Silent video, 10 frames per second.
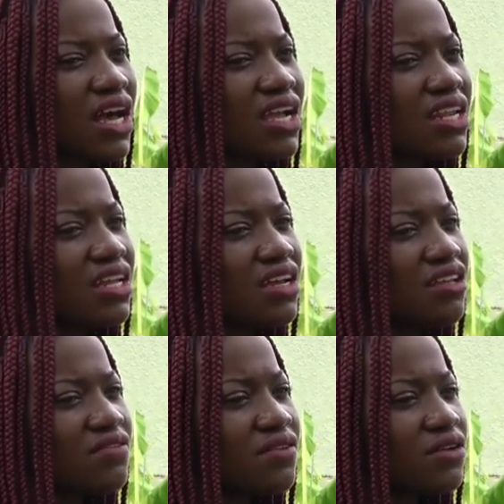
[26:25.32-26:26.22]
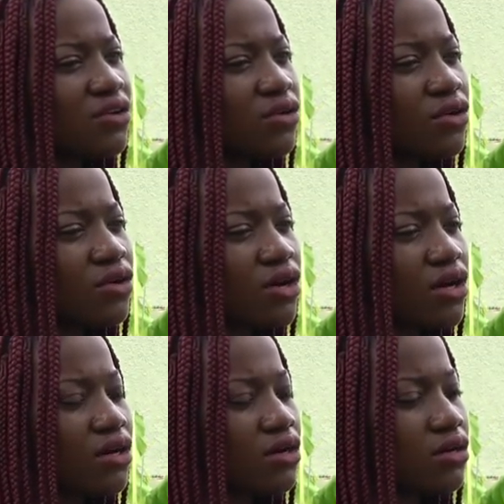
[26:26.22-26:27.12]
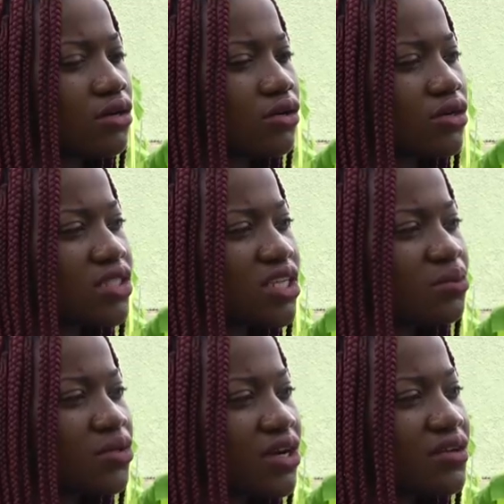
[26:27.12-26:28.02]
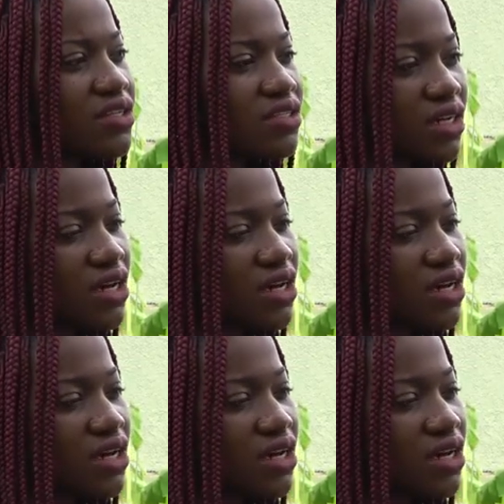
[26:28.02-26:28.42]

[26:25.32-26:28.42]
highlight or contemporary